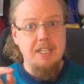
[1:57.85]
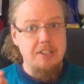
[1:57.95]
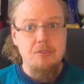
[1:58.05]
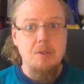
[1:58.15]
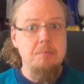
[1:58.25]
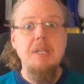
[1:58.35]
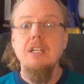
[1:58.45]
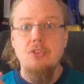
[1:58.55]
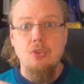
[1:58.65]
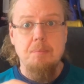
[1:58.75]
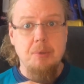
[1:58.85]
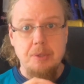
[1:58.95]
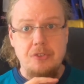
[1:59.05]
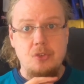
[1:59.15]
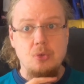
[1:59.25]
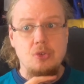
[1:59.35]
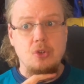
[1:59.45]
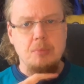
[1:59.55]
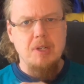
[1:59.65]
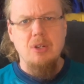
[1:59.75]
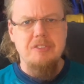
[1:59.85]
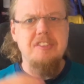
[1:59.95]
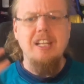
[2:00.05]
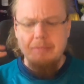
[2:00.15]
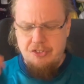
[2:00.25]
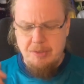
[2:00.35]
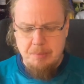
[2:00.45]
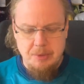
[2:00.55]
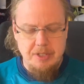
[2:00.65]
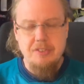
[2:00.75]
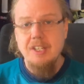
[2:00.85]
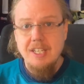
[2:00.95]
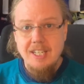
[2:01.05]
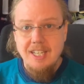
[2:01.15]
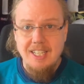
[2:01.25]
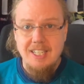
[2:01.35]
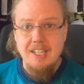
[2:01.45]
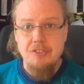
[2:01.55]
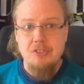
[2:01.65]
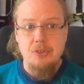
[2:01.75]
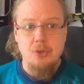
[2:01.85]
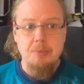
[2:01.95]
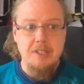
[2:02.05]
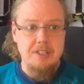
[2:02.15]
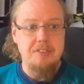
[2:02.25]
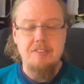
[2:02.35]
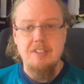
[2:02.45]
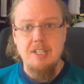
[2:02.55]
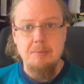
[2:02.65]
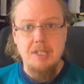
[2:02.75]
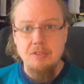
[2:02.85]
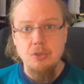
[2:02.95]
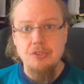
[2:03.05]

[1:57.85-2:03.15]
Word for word: Last week, Milan dropped points to Roma or salvaged a point against Roma. This time it was